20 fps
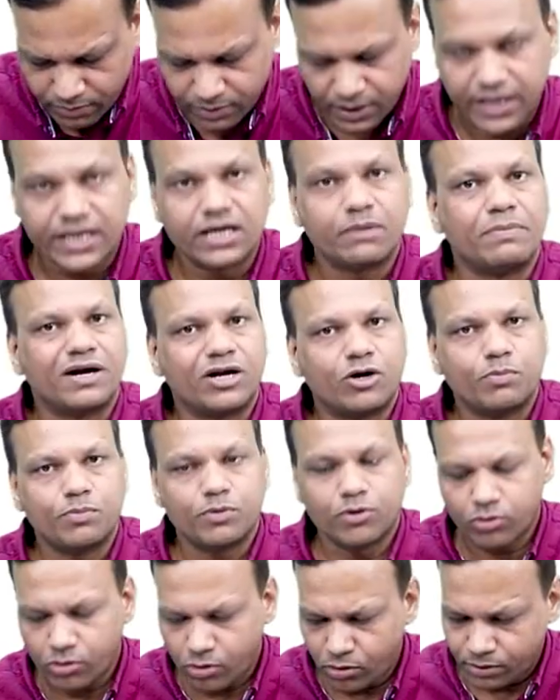like
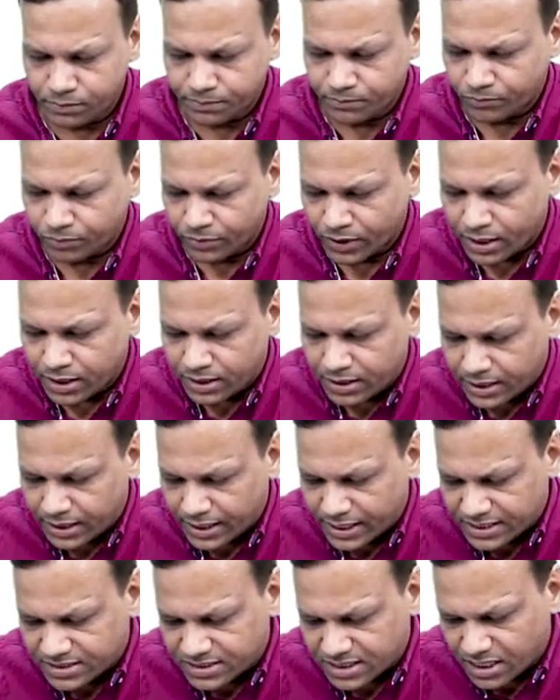metoprolol.
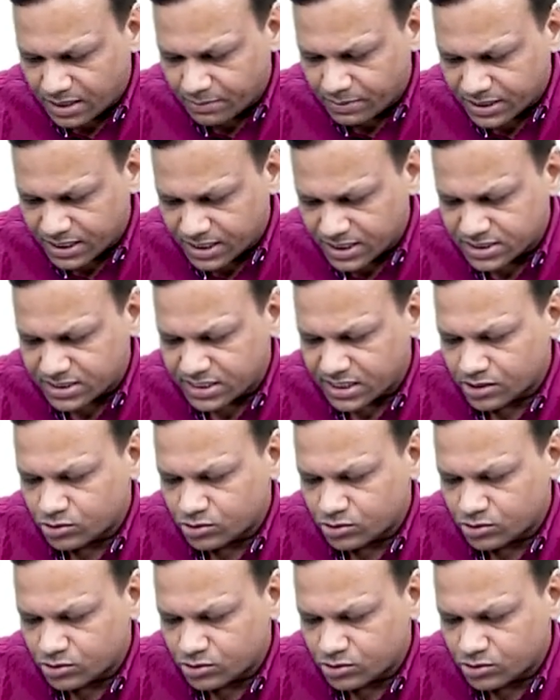ACE inhibitors,